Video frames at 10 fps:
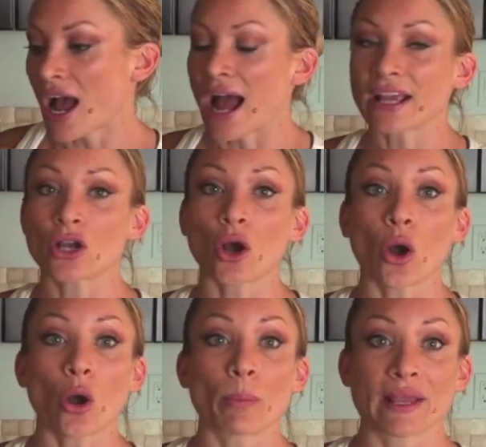I
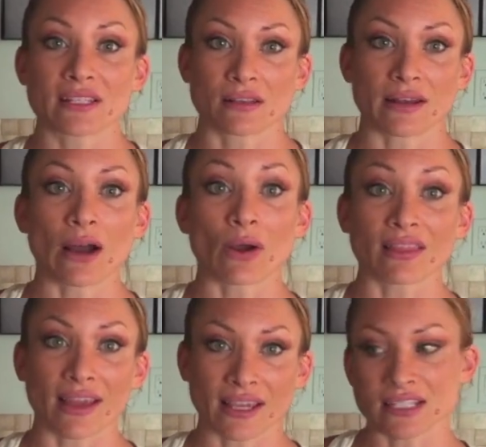go based on how I
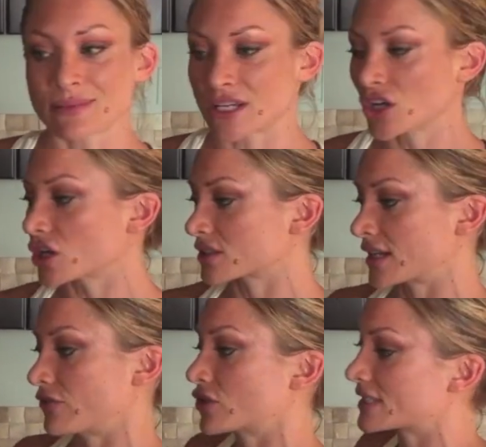like it to be cooked. Like
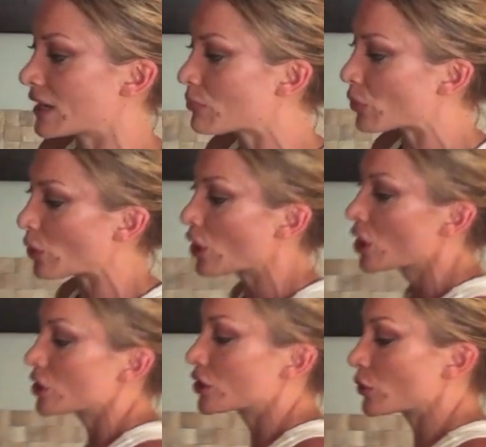for example,
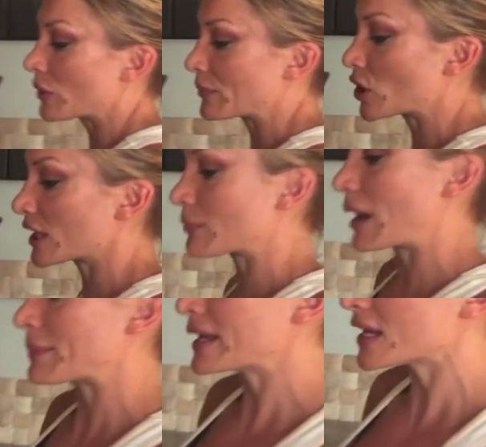you know, when I'm cooking
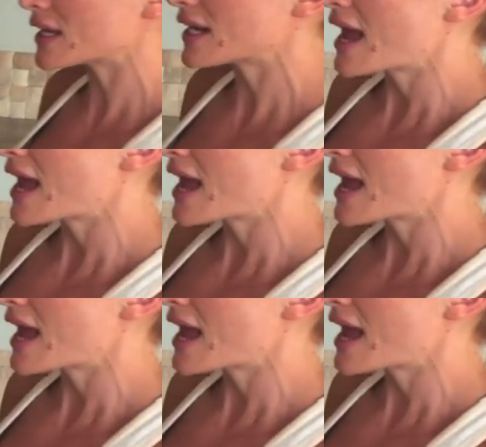my meat,